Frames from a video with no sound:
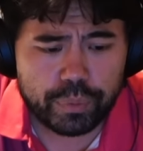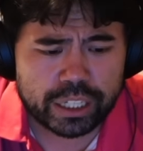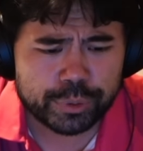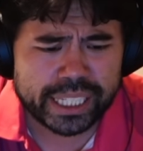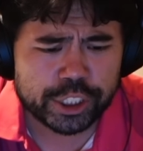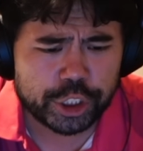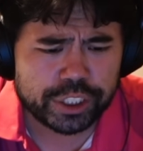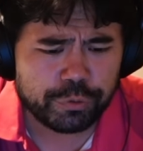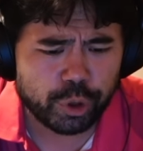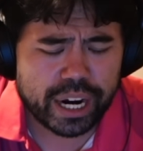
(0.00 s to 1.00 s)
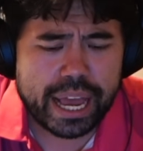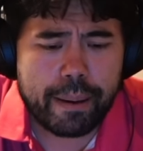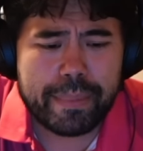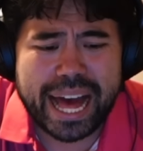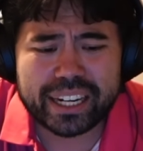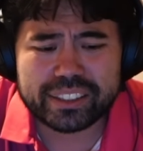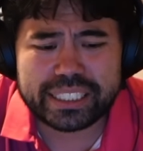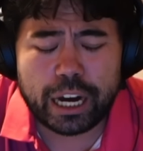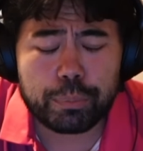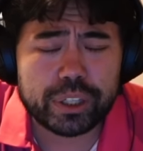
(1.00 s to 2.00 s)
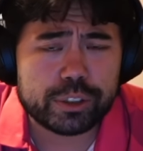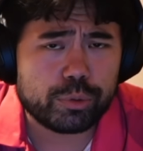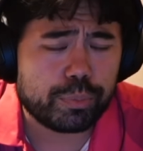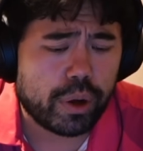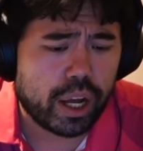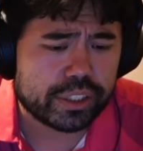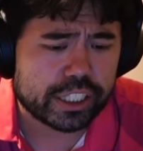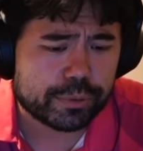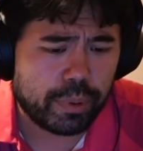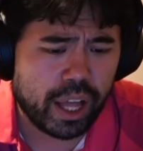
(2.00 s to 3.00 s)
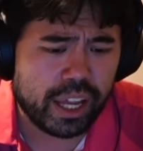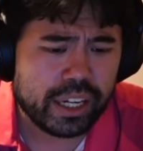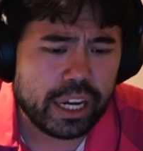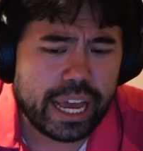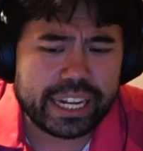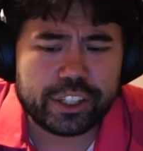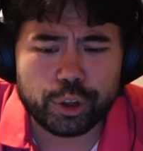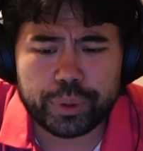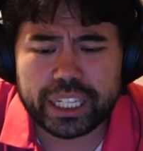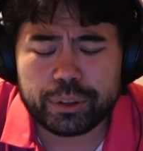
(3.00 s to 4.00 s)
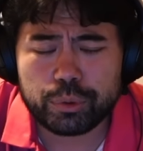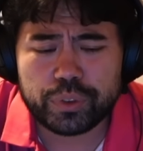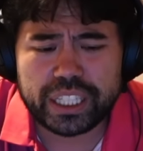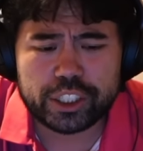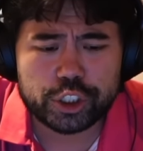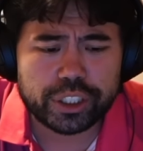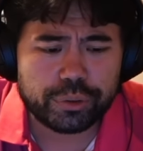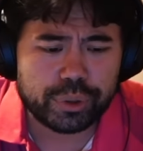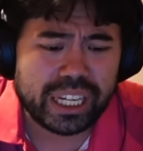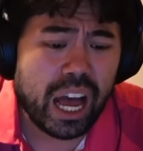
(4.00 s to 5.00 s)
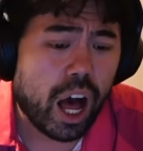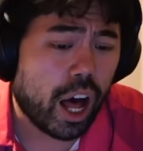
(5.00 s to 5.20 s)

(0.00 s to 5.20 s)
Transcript: So we get g4. Magnus now plays move pawn takes pawn, and here we get the move king g3.